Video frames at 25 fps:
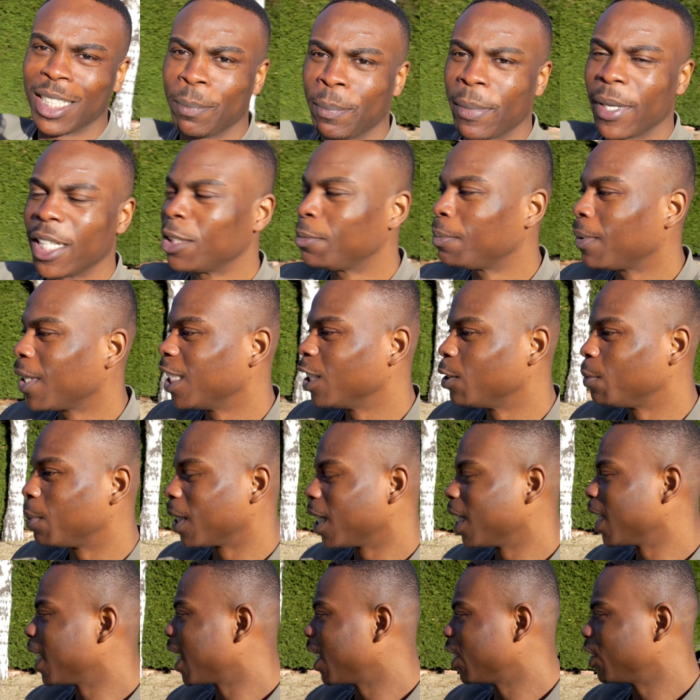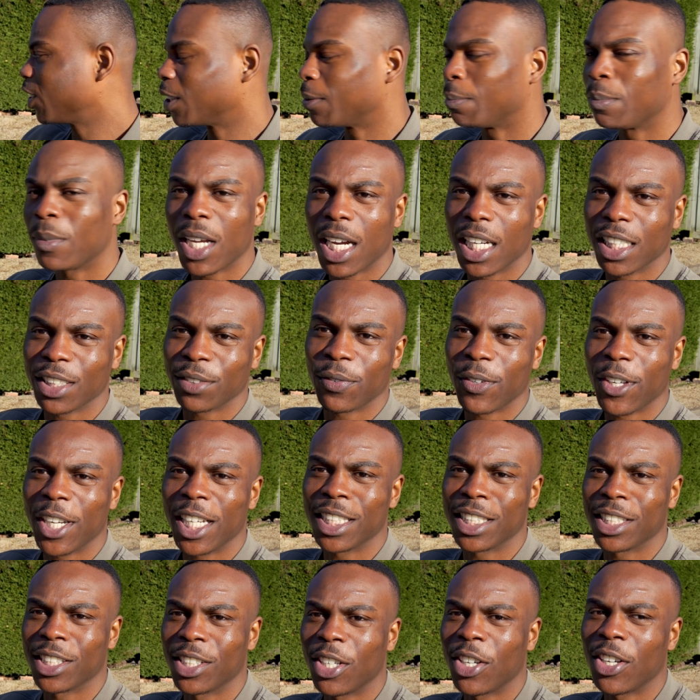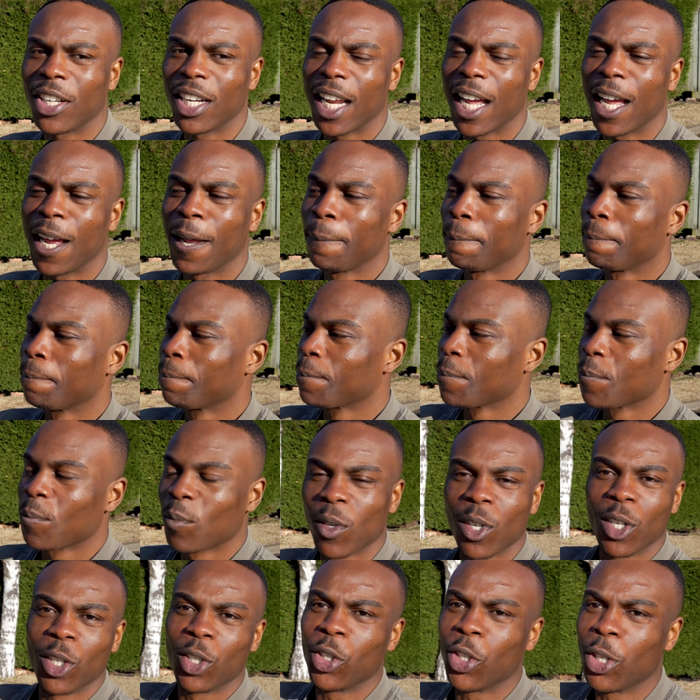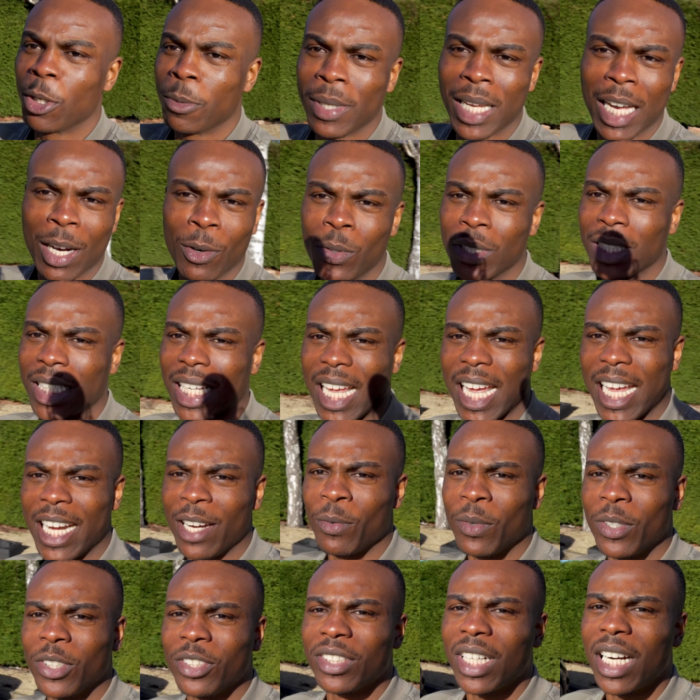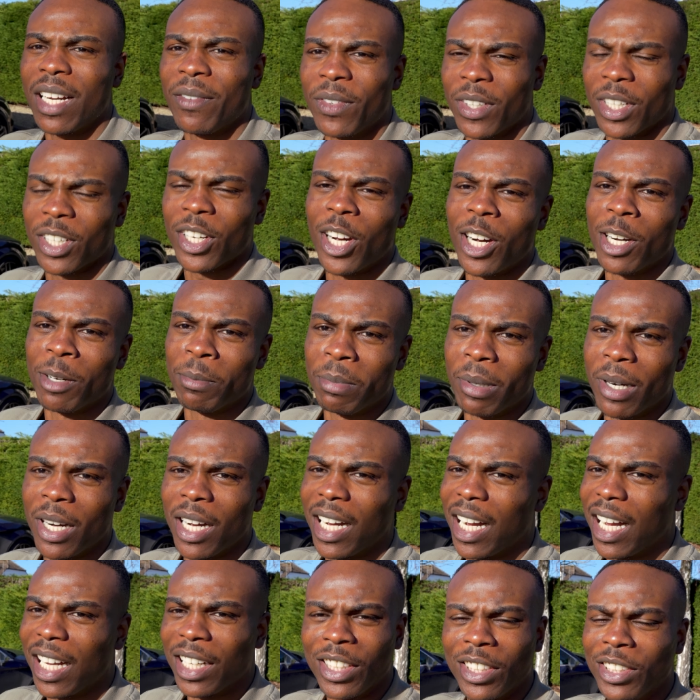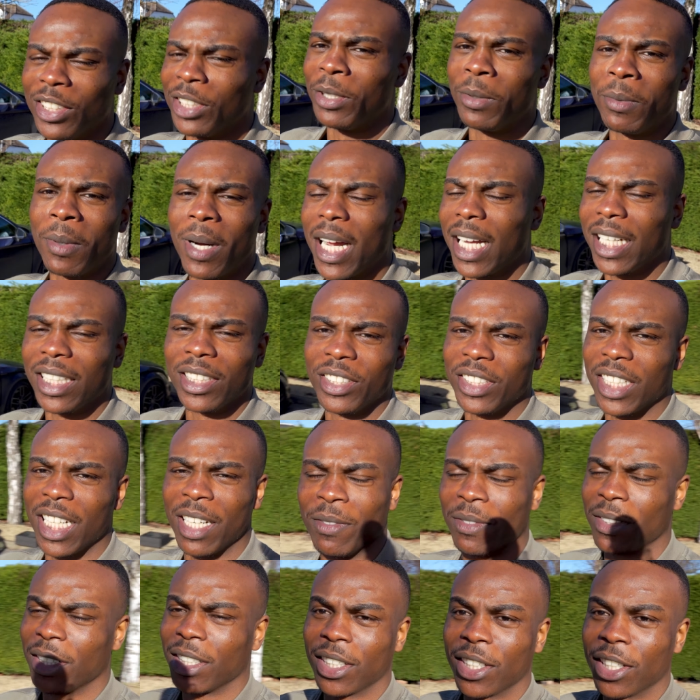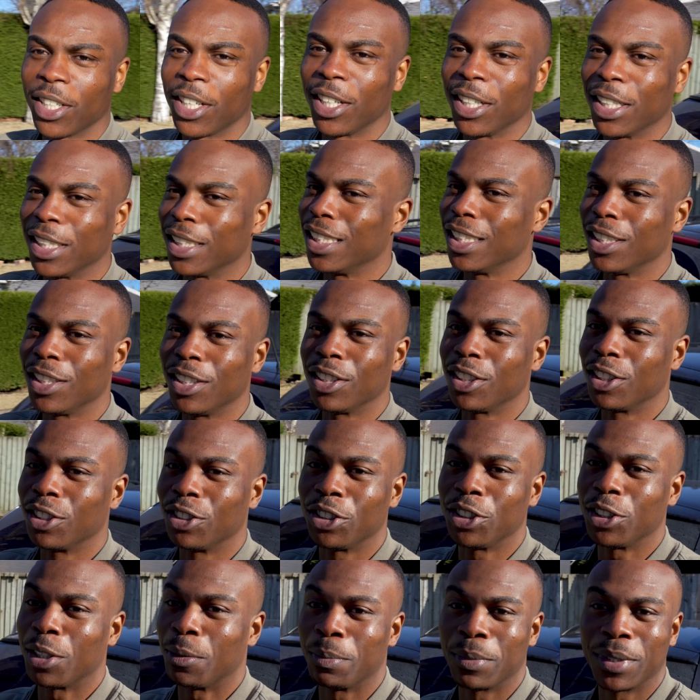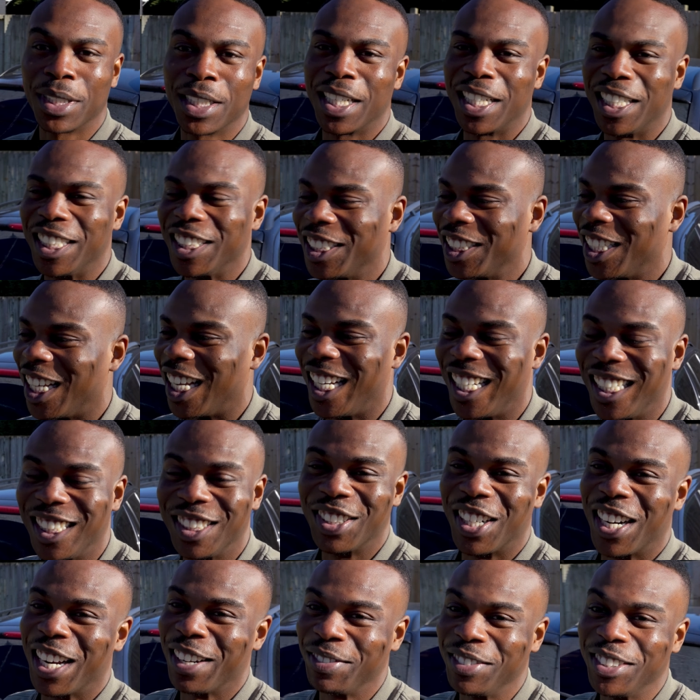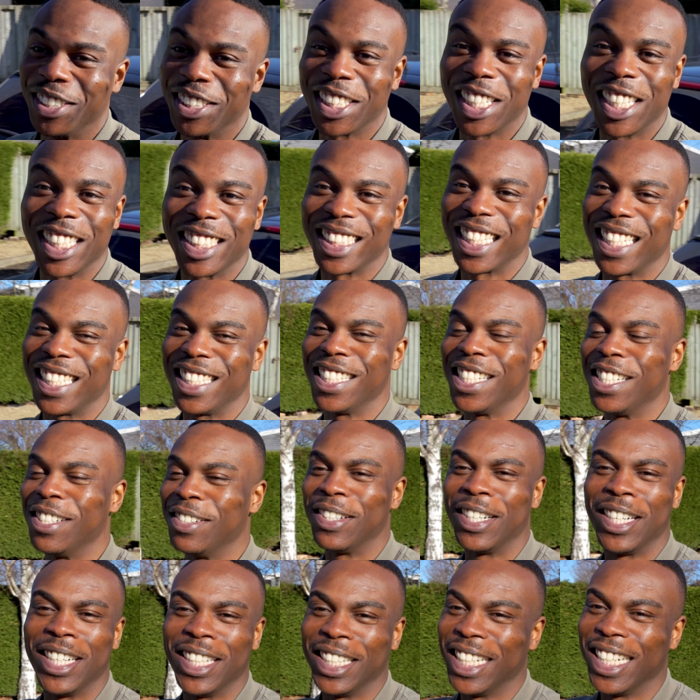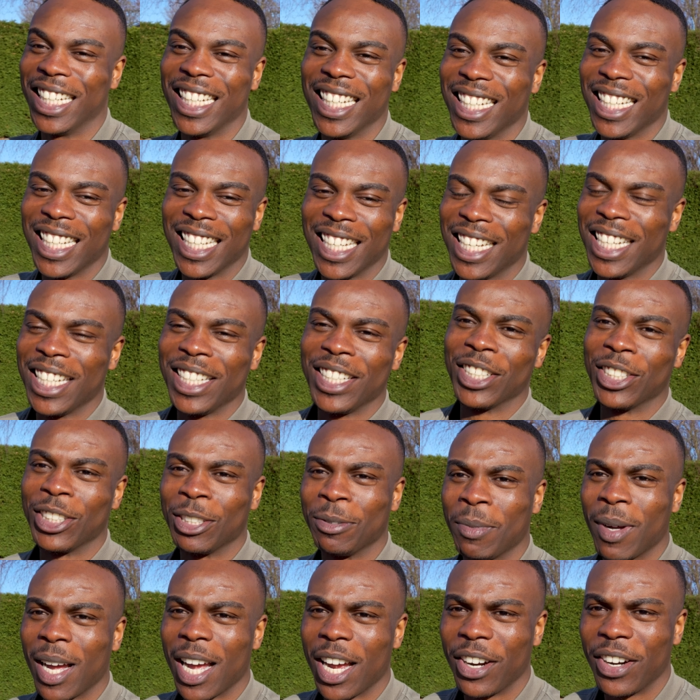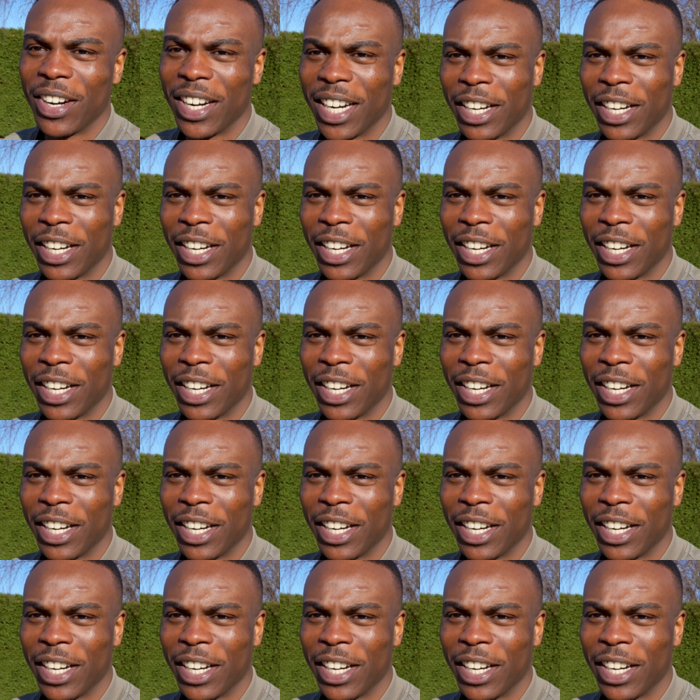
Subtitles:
the best place we can get some nice footage and all that. Normally I wouldn't let anyone drive the car, but I don't know why he's driving the car. He literally just jumped in and started driving, so I was like, no what? Doesn't matter